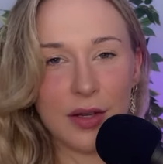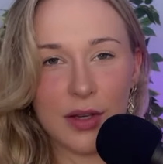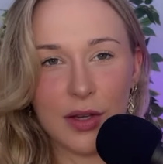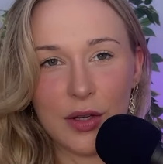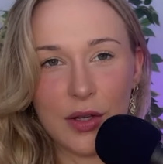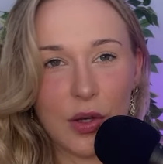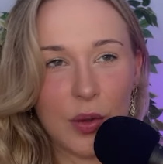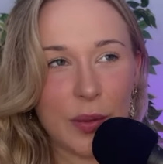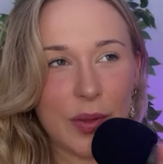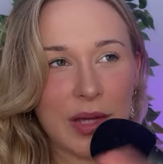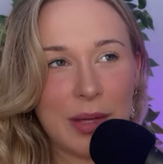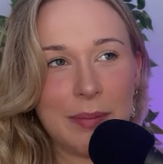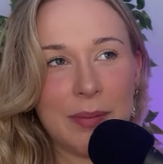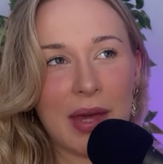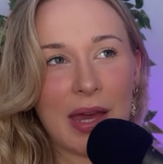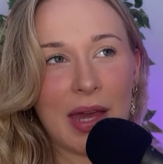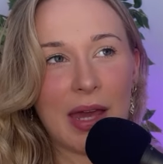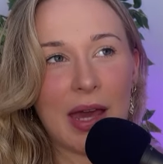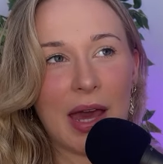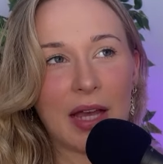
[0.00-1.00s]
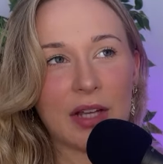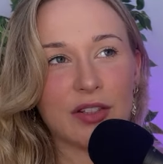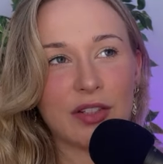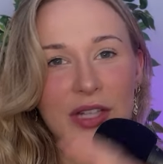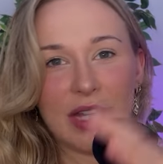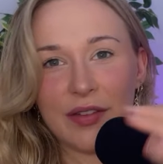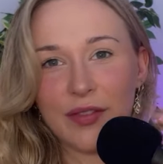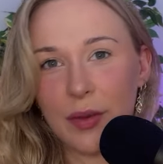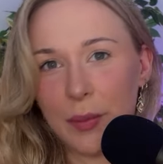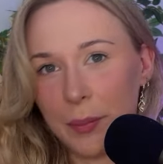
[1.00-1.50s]
you know, it may
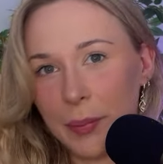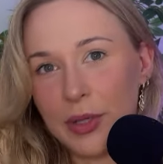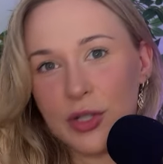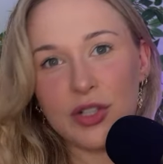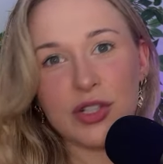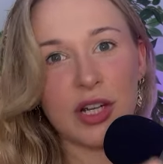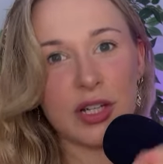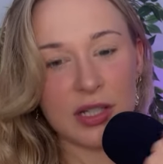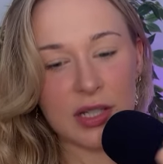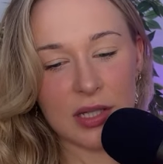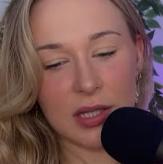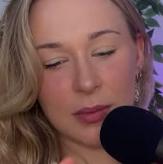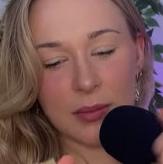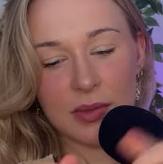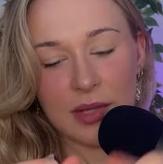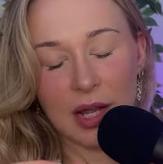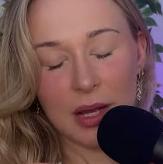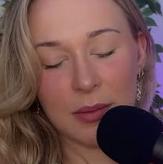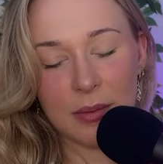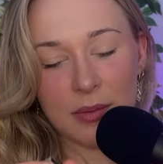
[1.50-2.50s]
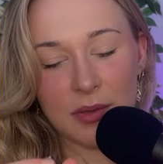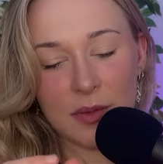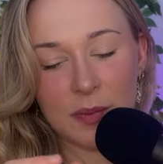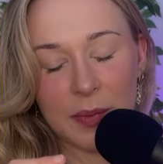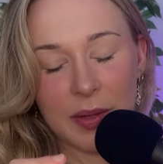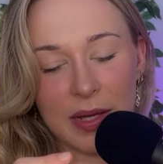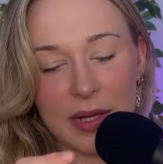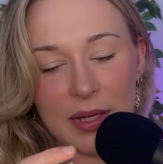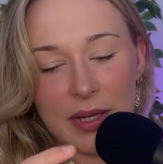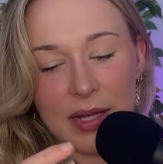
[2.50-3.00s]
actually even push us sometimes,
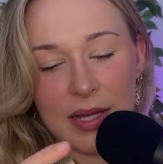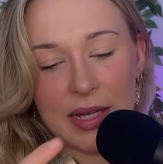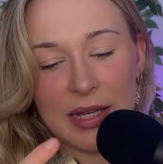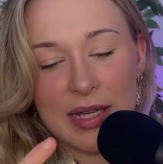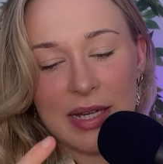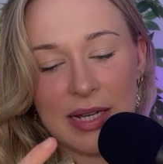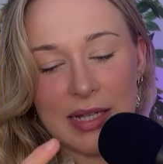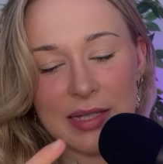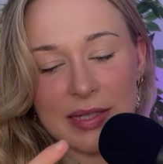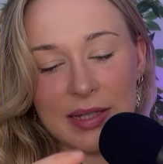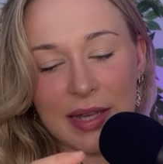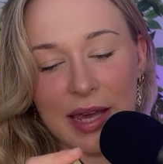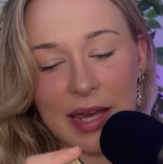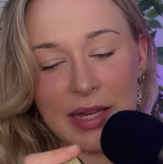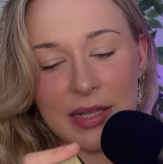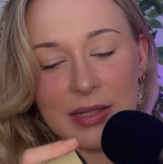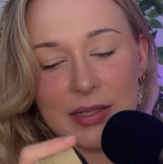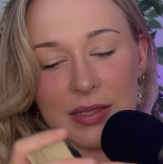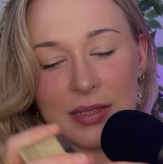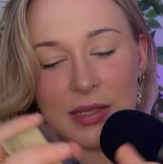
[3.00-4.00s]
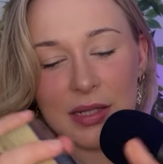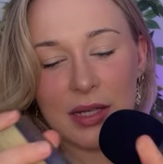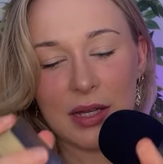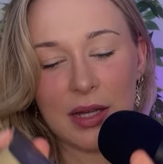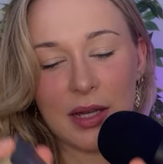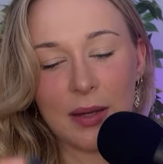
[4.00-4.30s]
but in this case,